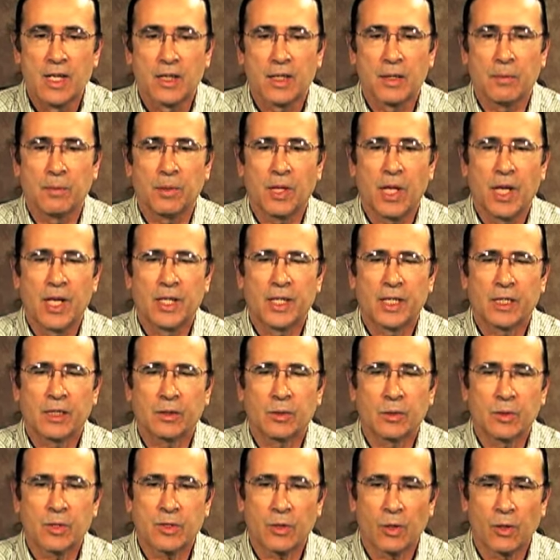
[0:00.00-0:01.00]
The plan
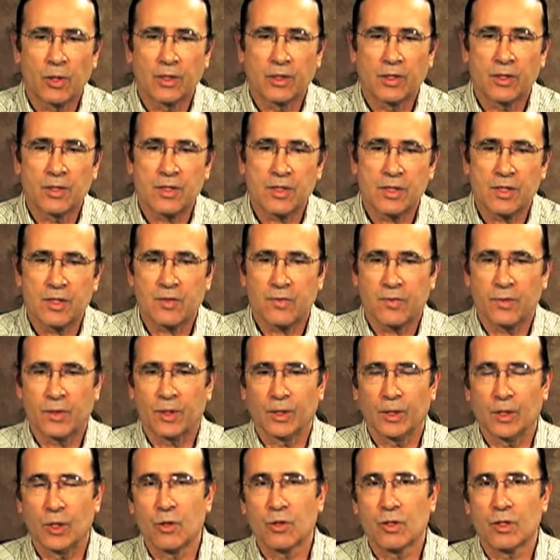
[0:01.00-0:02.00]
includes ordinances for
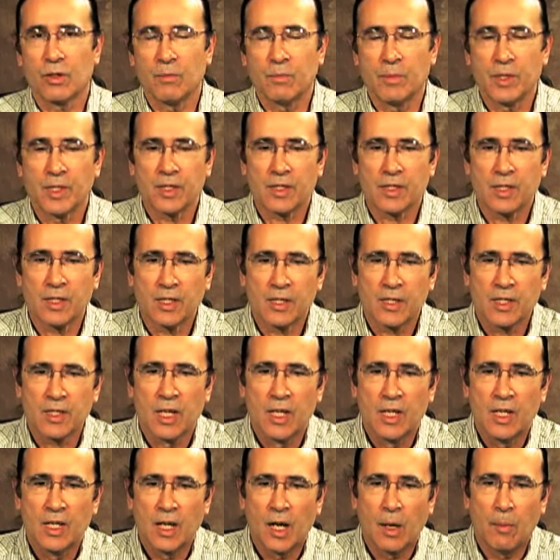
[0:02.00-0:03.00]
local business,
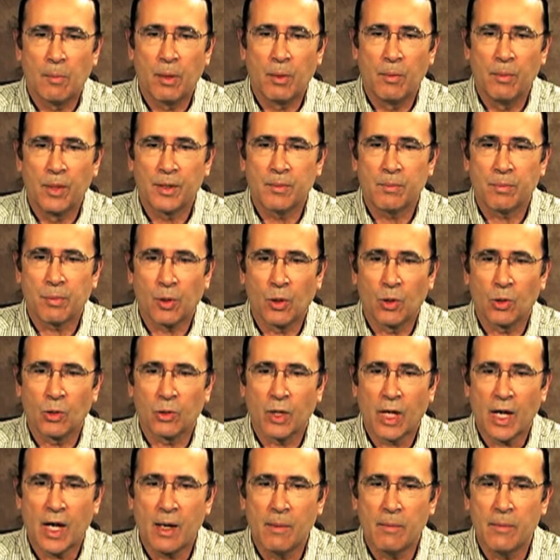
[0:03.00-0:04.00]
a permit
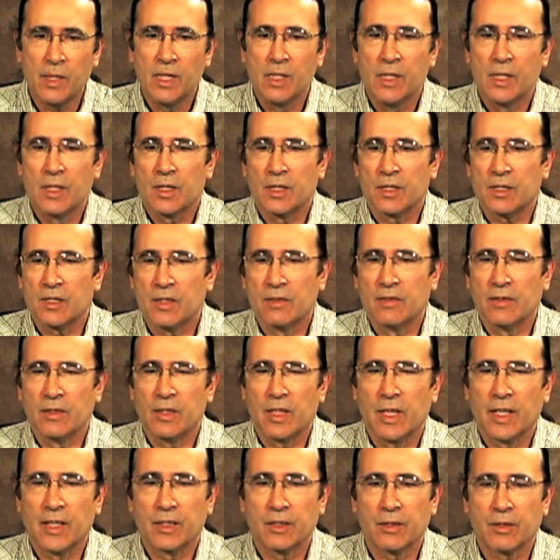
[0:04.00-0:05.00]
program,
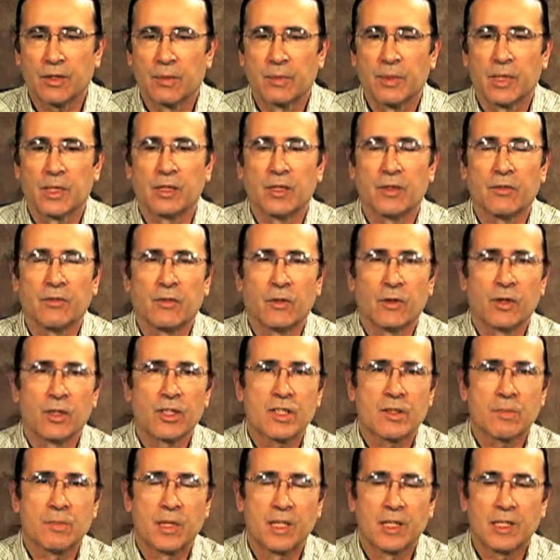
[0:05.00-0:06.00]
civil and criminal
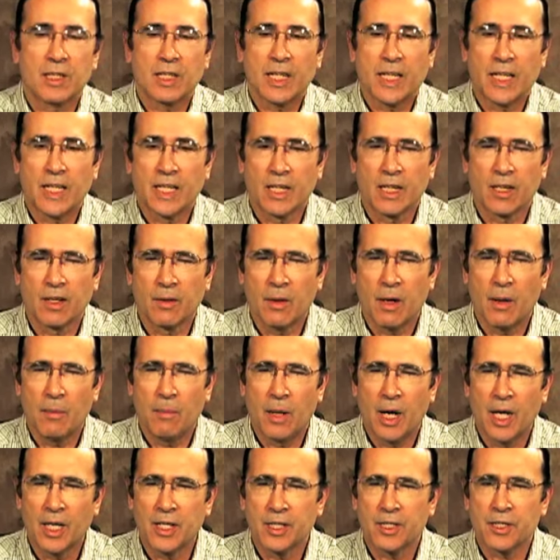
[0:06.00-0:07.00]
enforcement, air
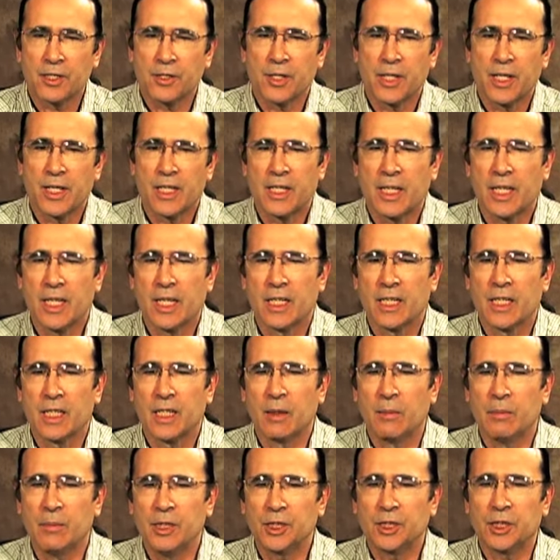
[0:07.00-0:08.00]
monitoring, and an
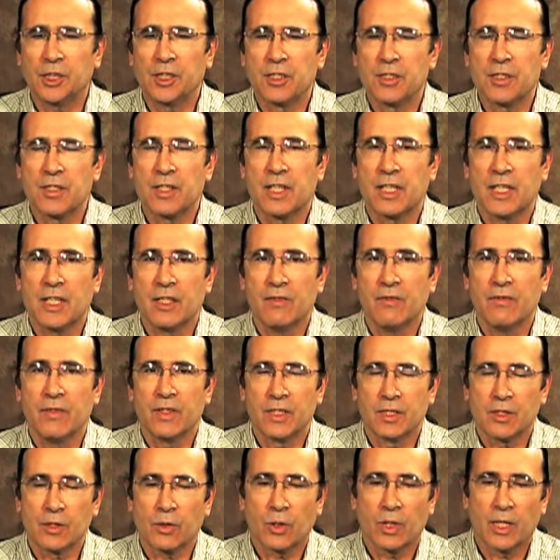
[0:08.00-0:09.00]
emissions
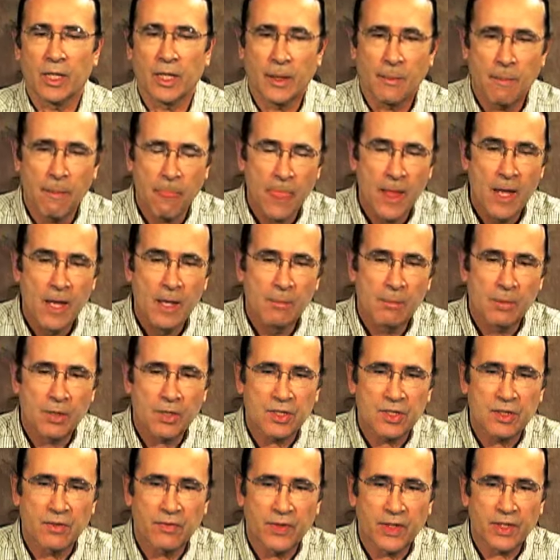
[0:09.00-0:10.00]
inventory.
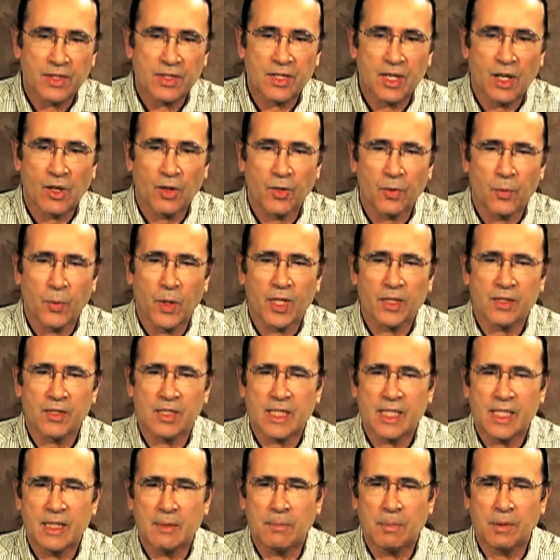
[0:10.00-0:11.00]
Pacific
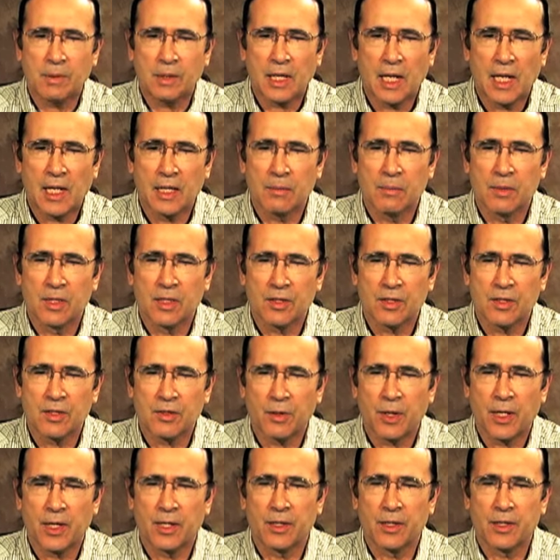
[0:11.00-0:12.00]
Southwest EPA
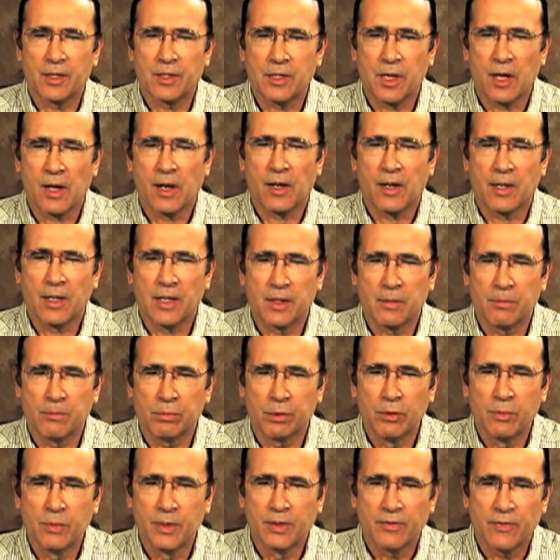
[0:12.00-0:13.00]
Administrator Jared
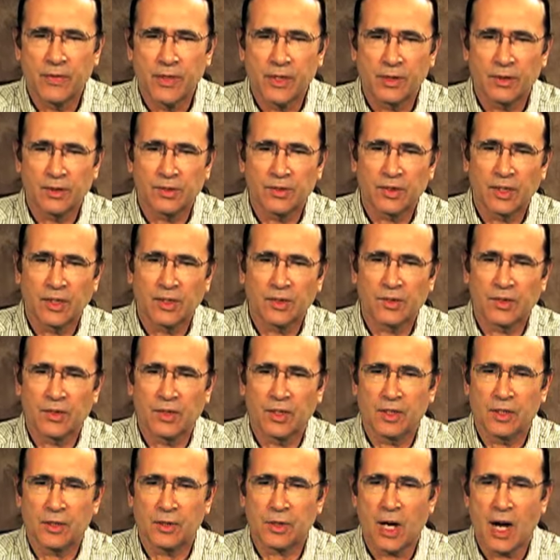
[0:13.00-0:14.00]
Blumenfield says
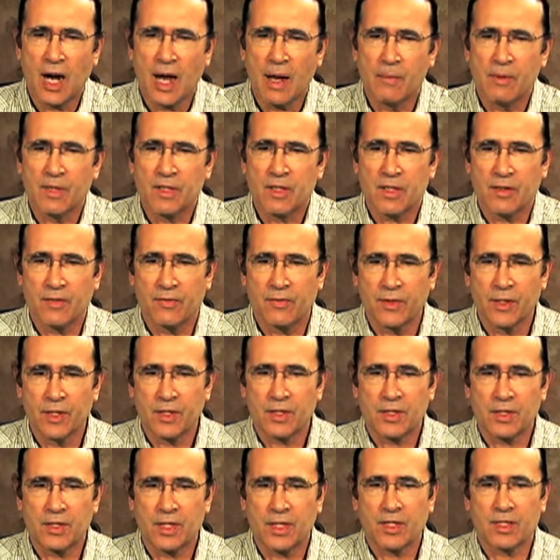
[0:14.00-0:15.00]
the tribe is the
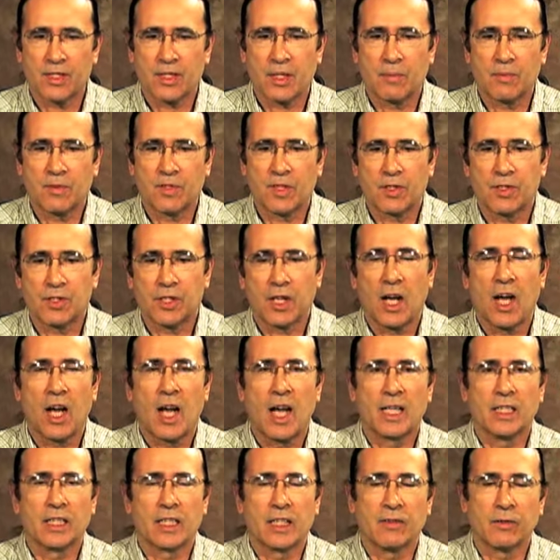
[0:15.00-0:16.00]
first to accept such a
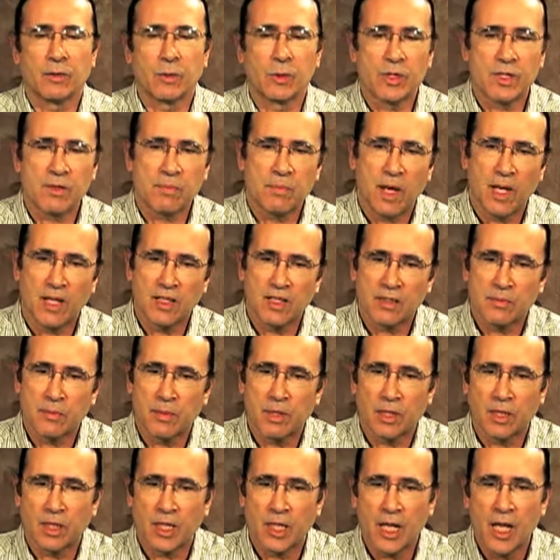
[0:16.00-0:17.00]
high-level
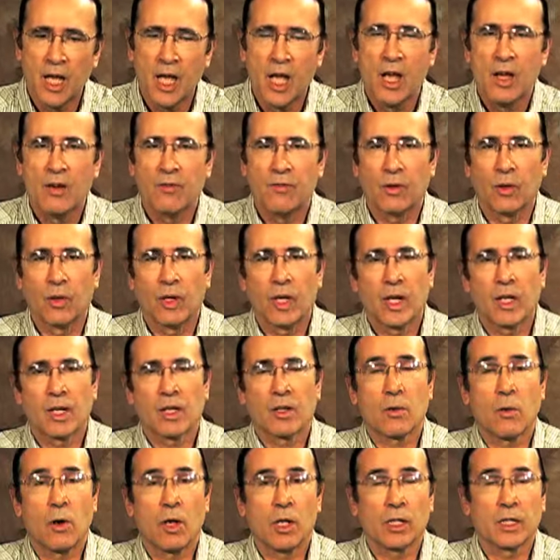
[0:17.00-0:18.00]
responsibility for
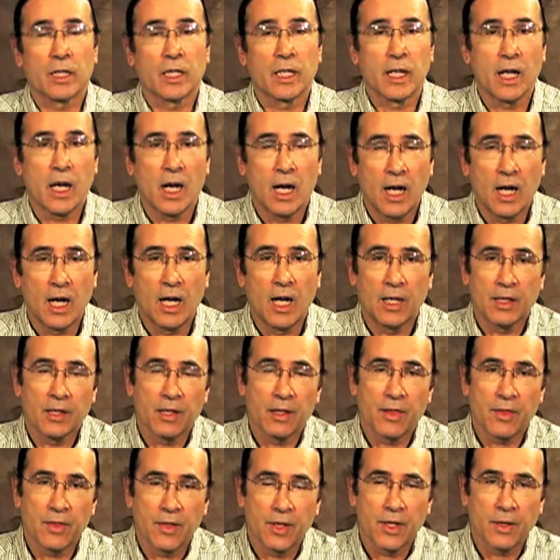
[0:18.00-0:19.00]
air quality
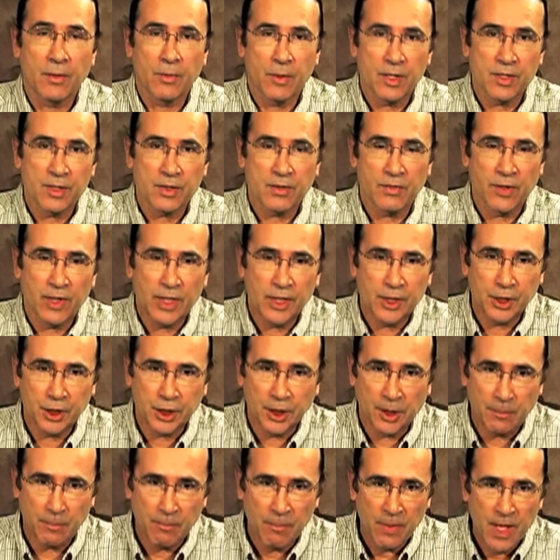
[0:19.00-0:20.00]
on their
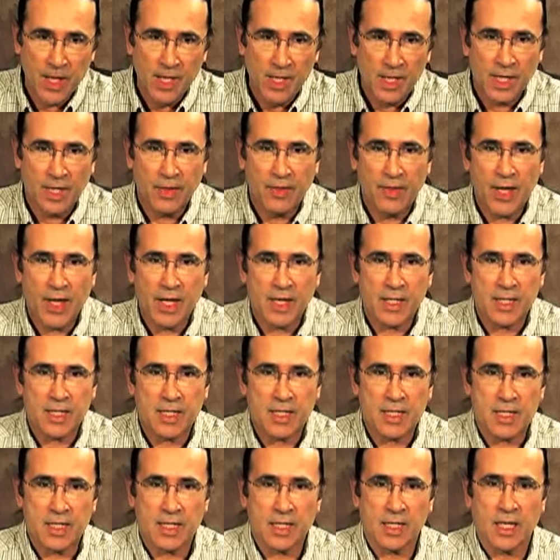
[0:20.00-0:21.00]
reservation. And that
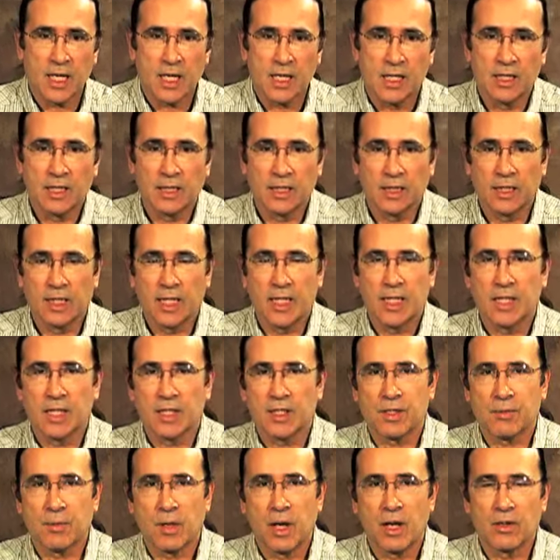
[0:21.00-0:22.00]
is the
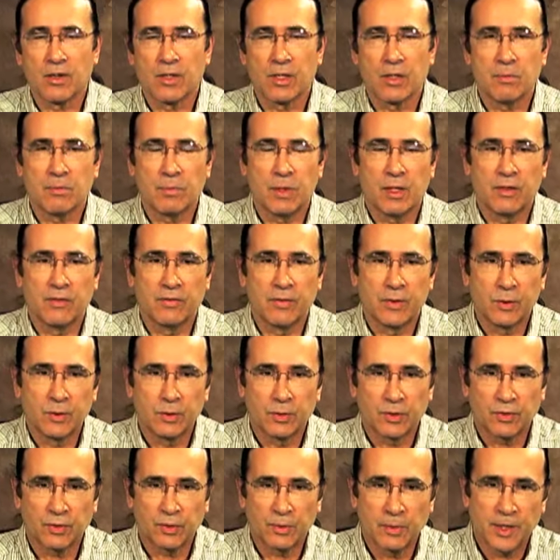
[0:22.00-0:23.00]
latest roundup of
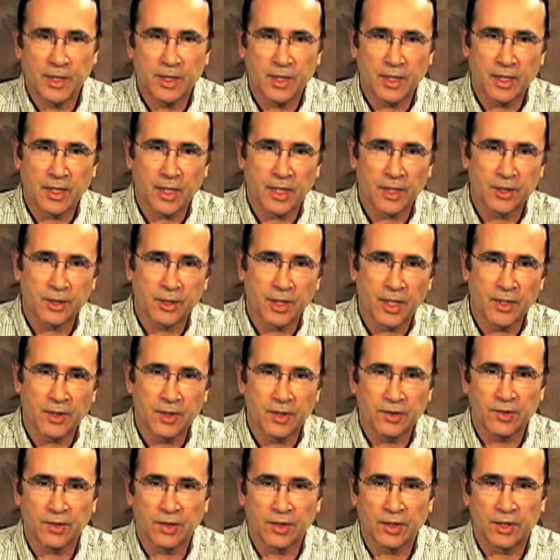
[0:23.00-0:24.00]
news from Indian Country on
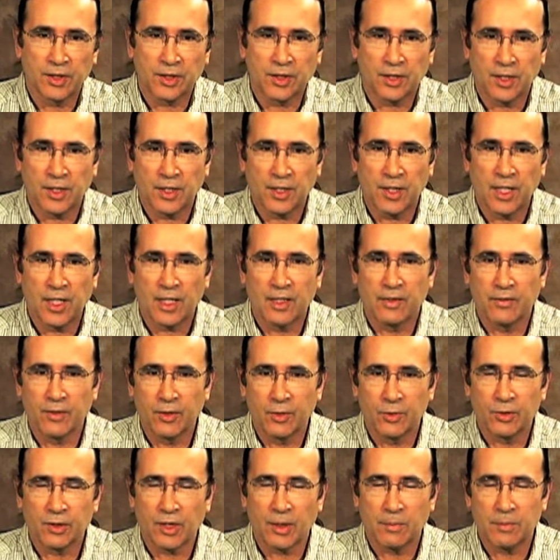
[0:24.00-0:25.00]
this edition of the Native
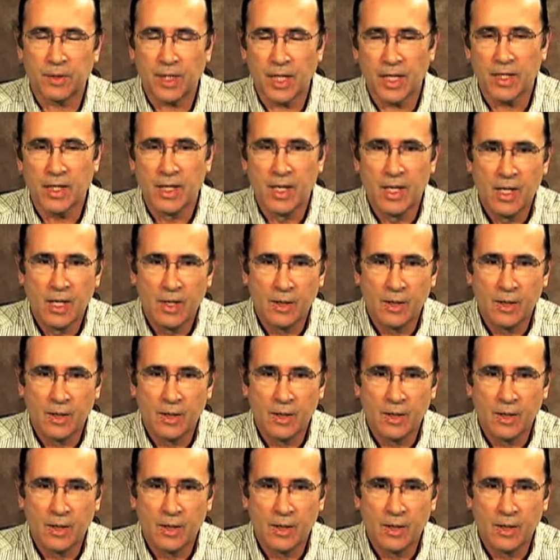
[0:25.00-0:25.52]
News Update.